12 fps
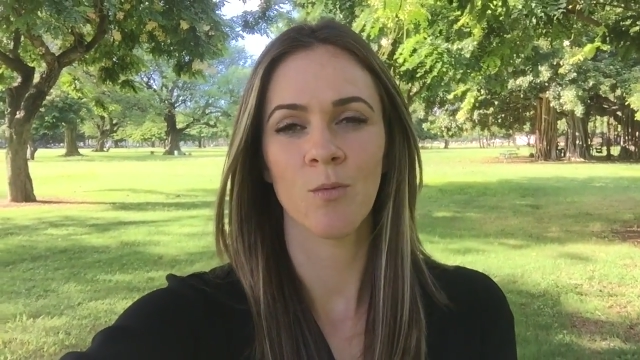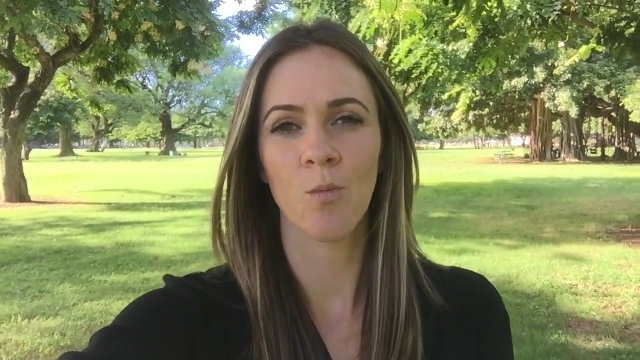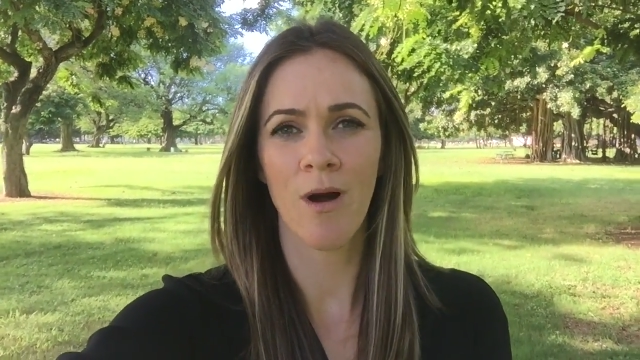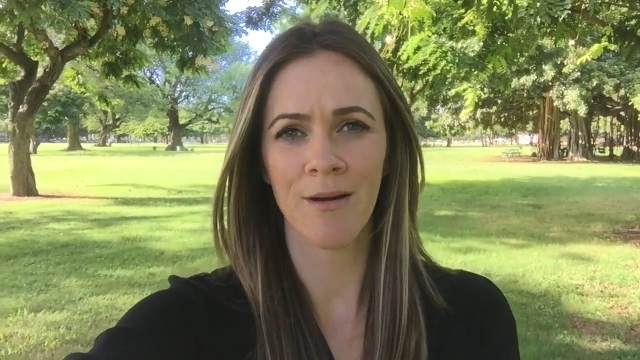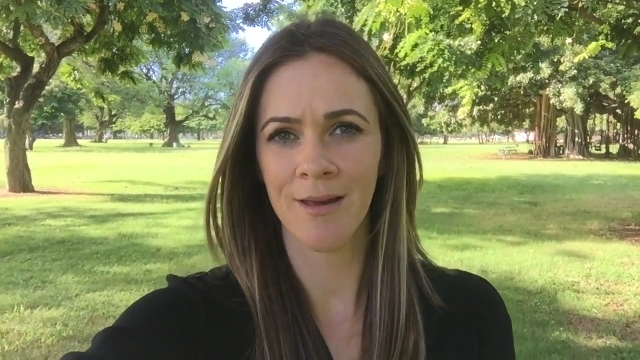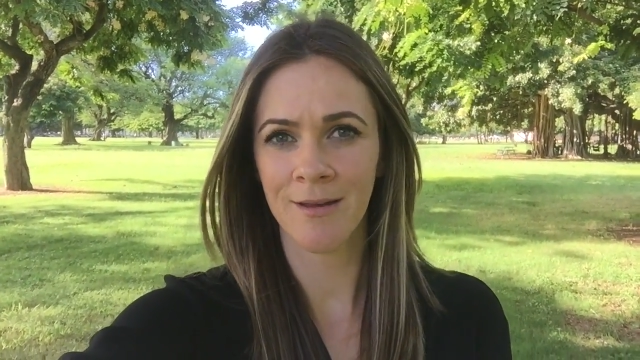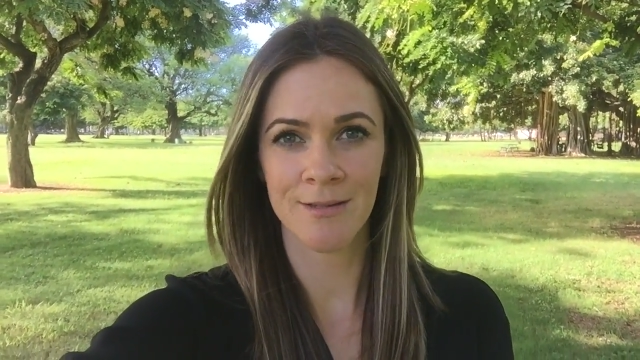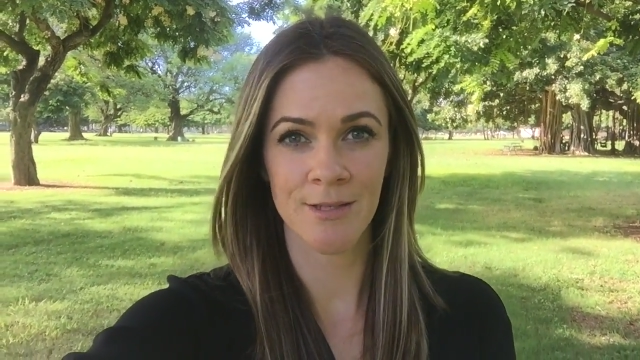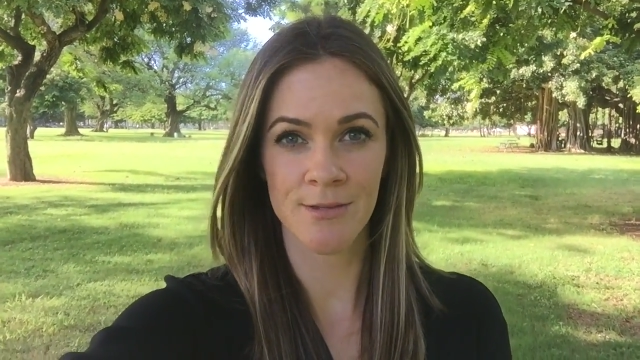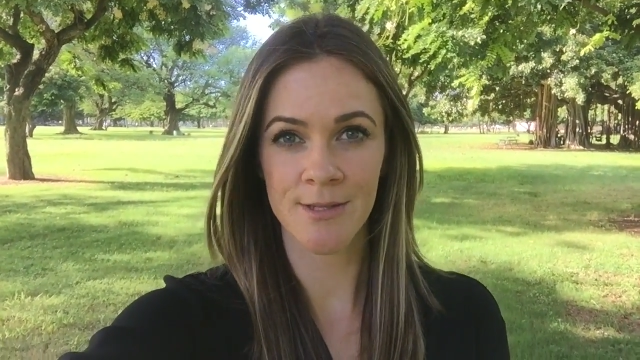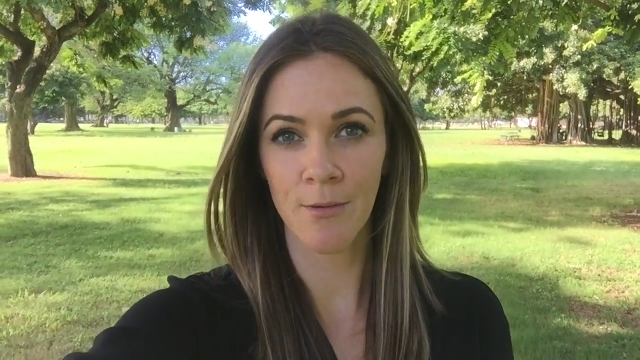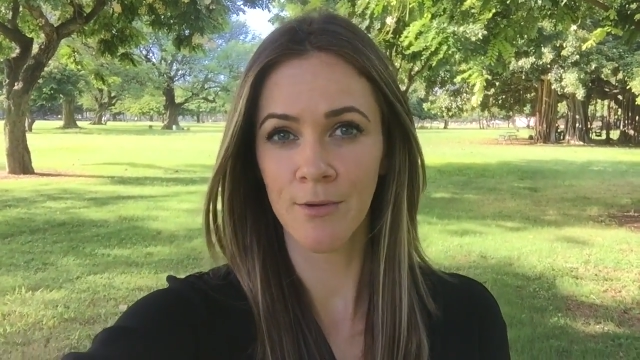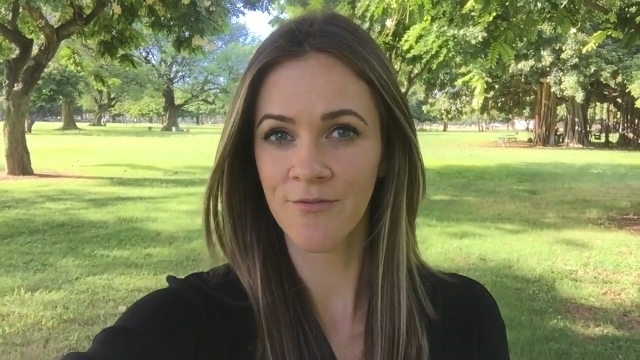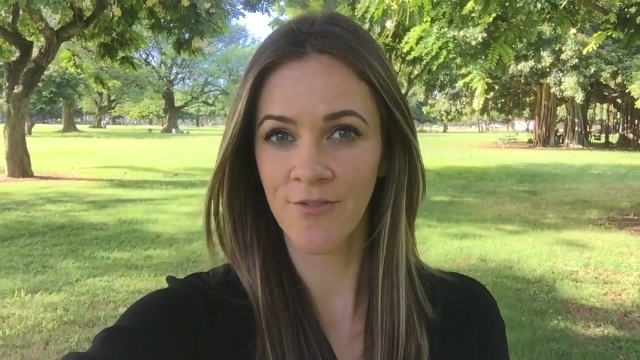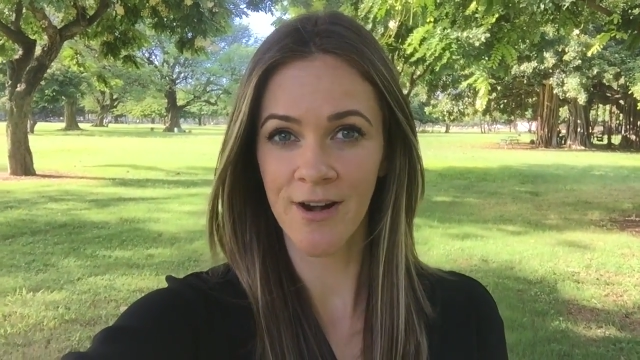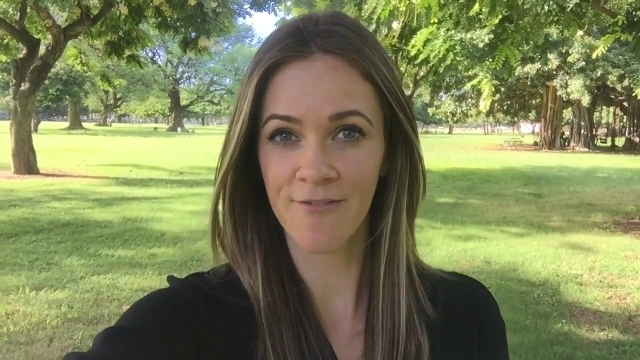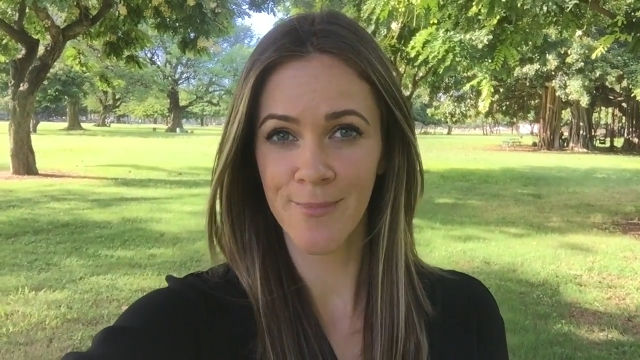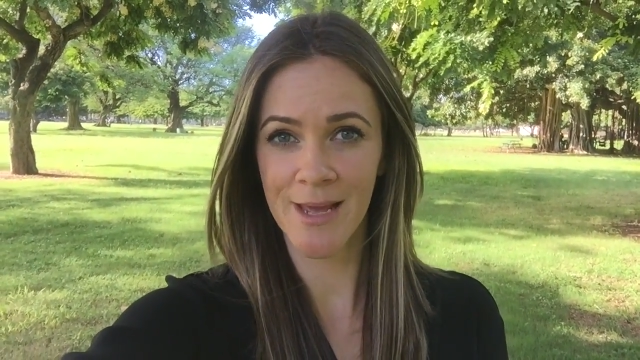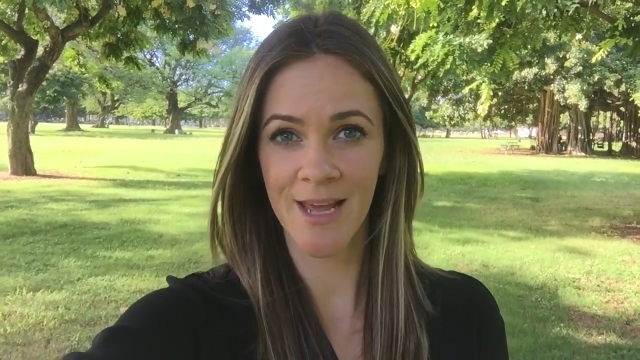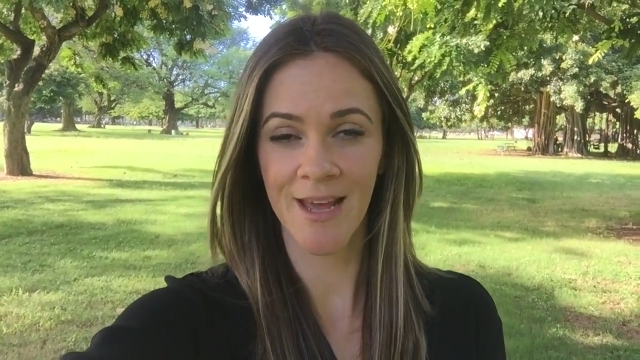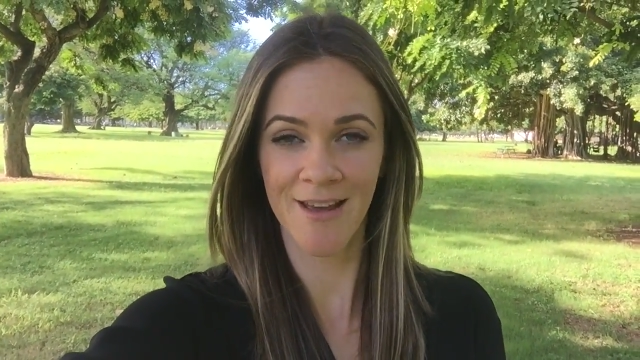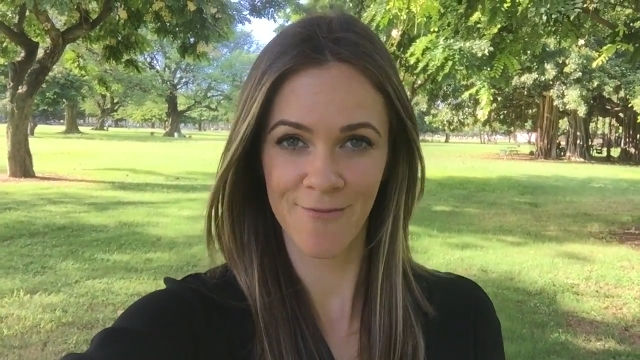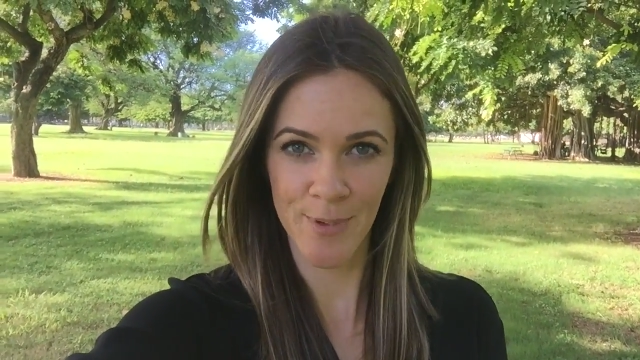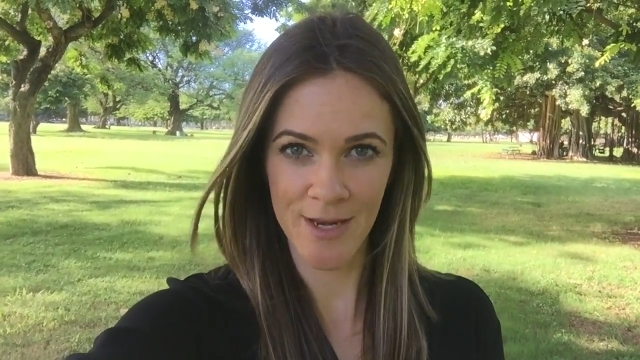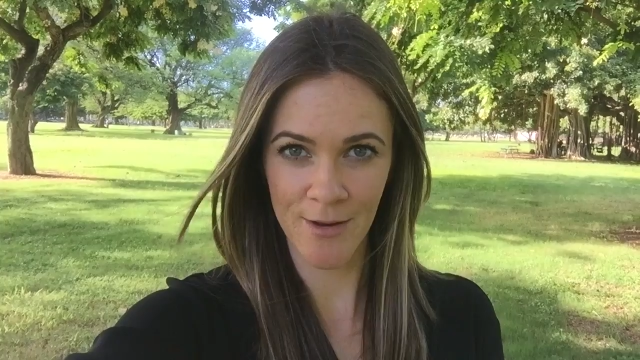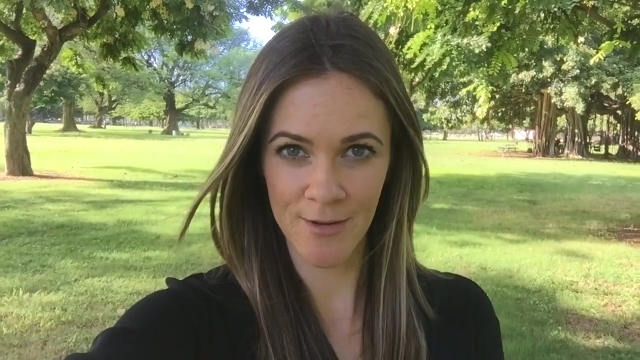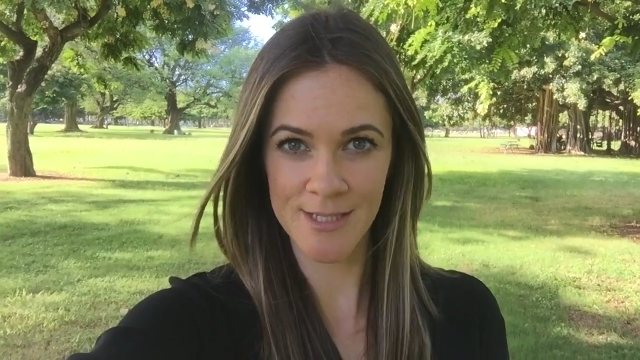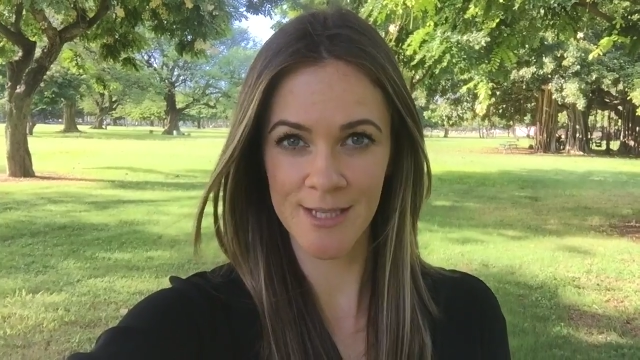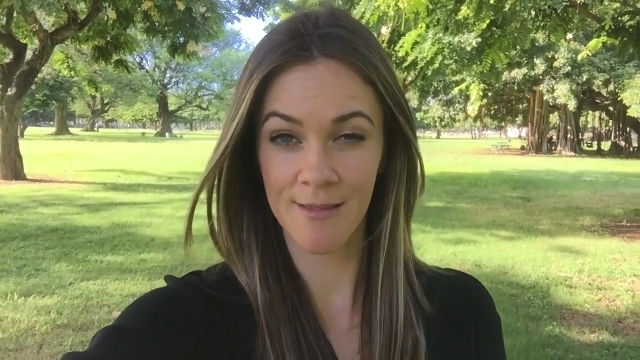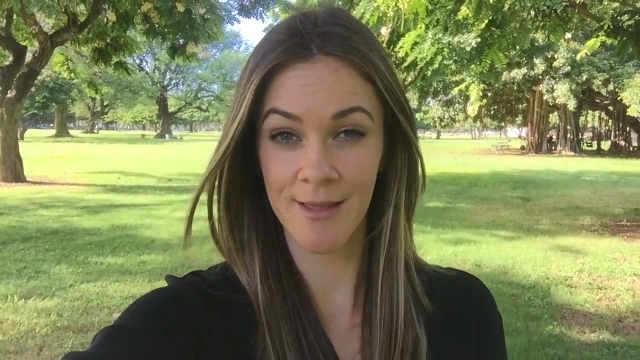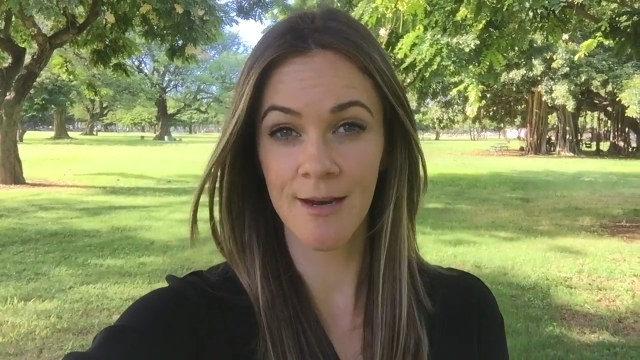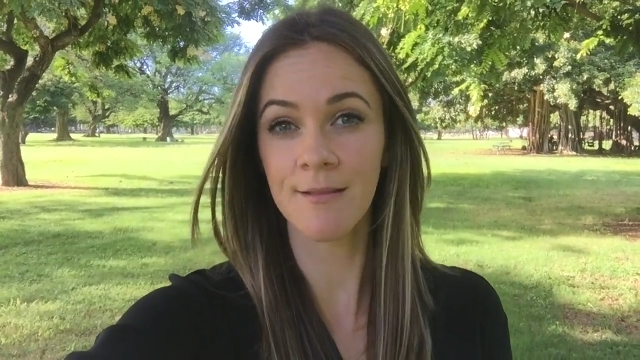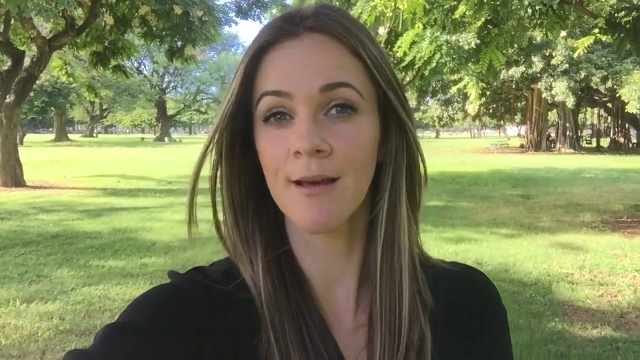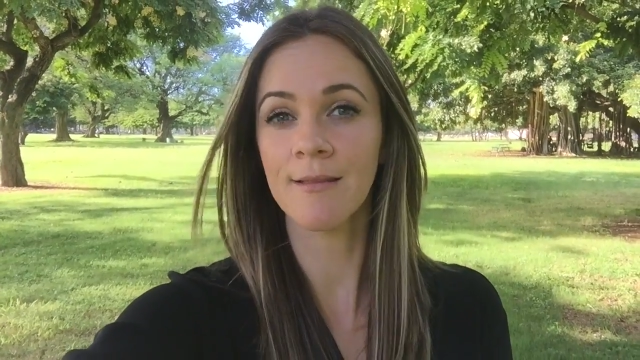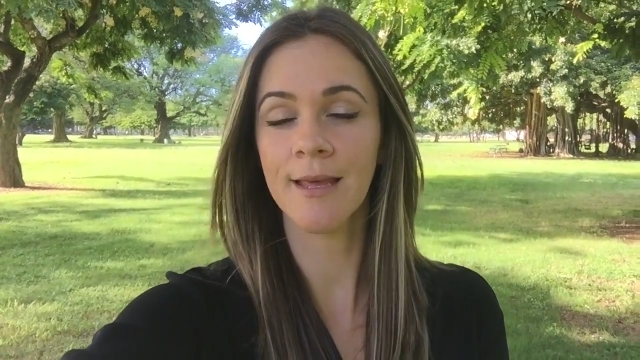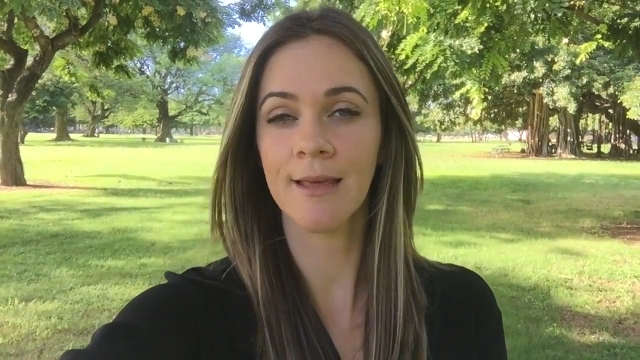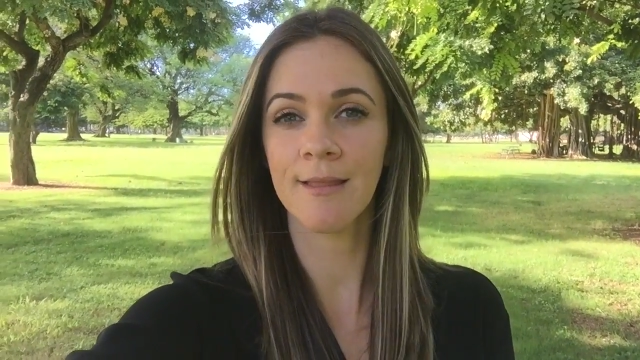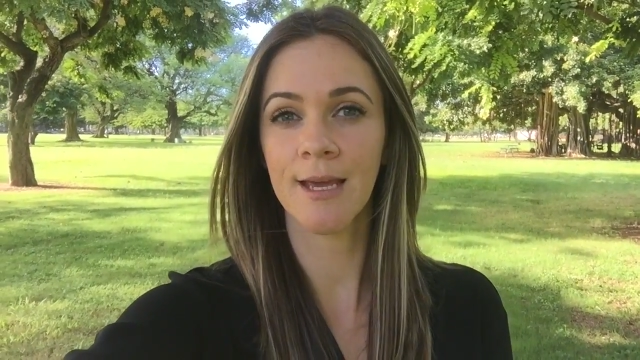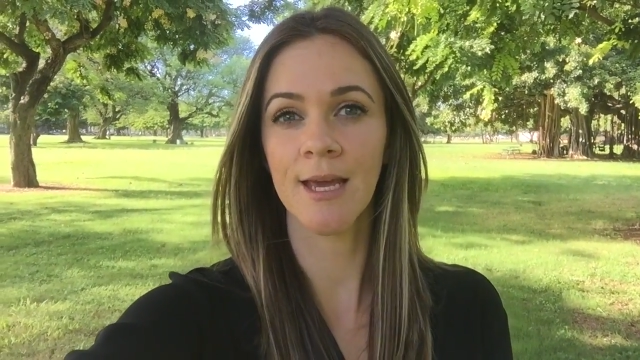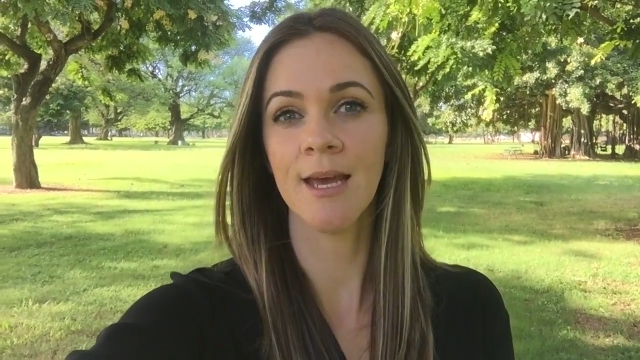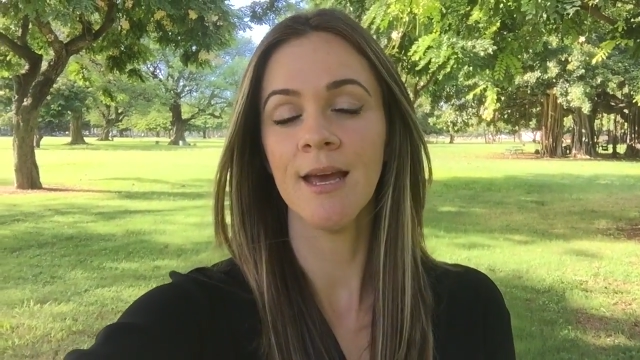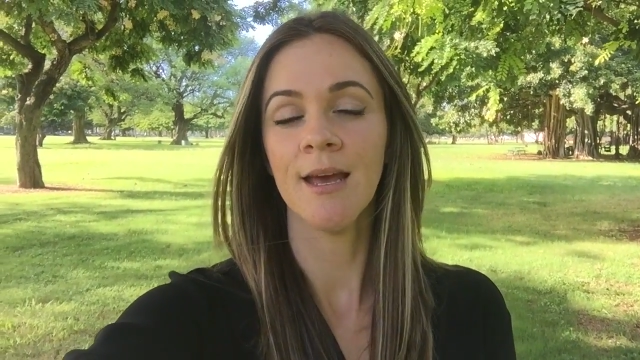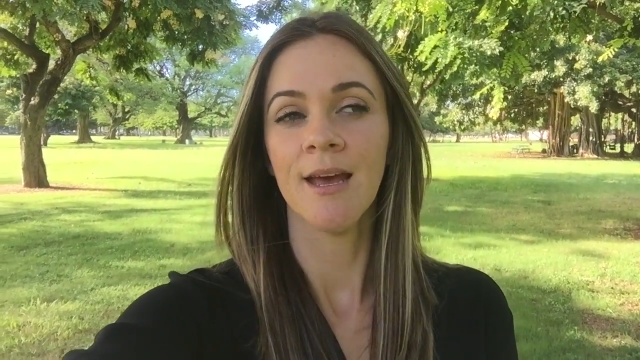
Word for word: walking too slow in front of me. I've been noticing that a lot lately,